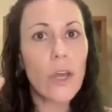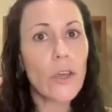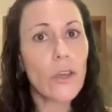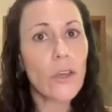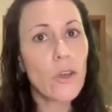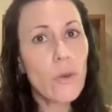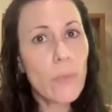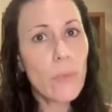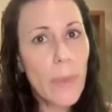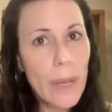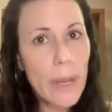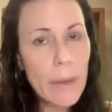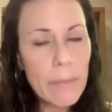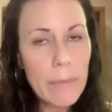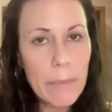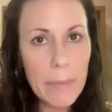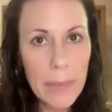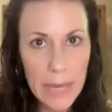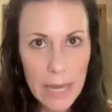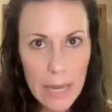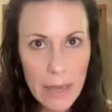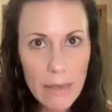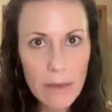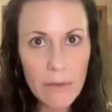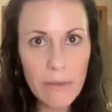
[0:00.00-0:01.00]
You might
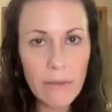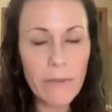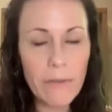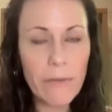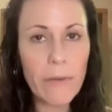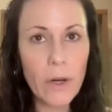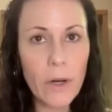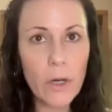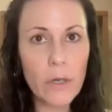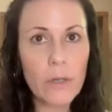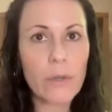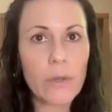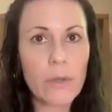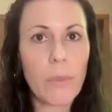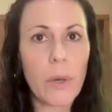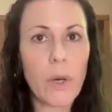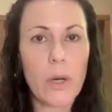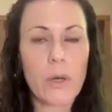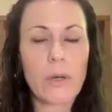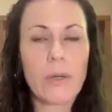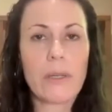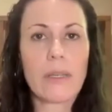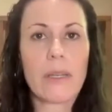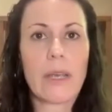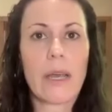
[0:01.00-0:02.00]
be the first
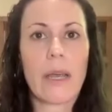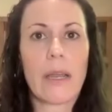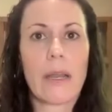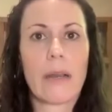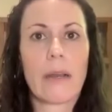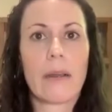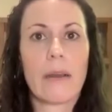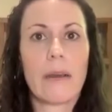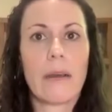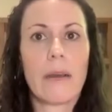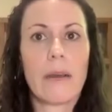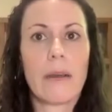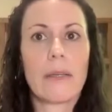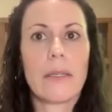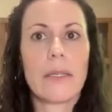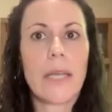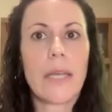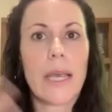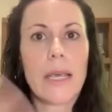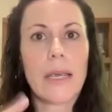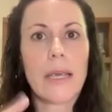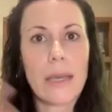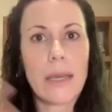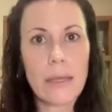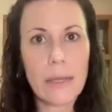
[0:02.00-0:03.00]
person
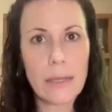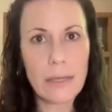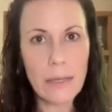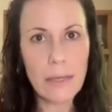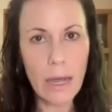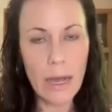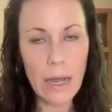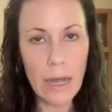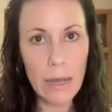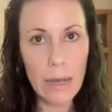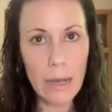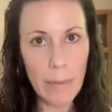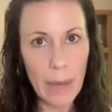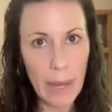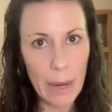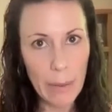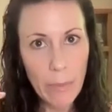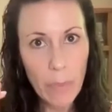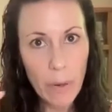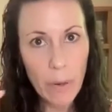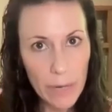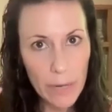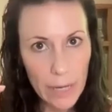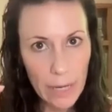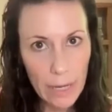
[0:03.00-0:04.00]
taking the time and
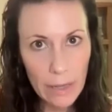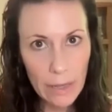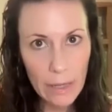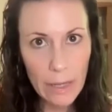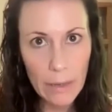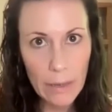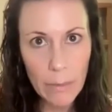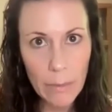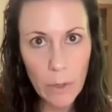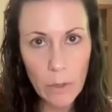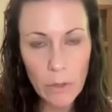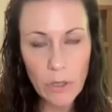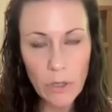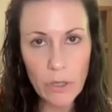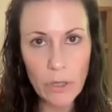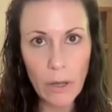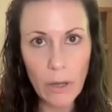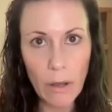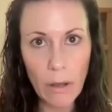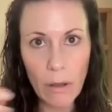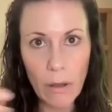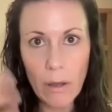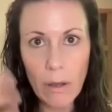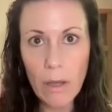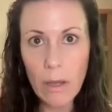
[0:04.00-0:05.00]
putting in the
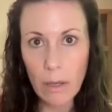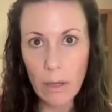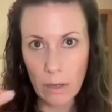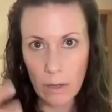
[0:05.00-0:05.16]
emotional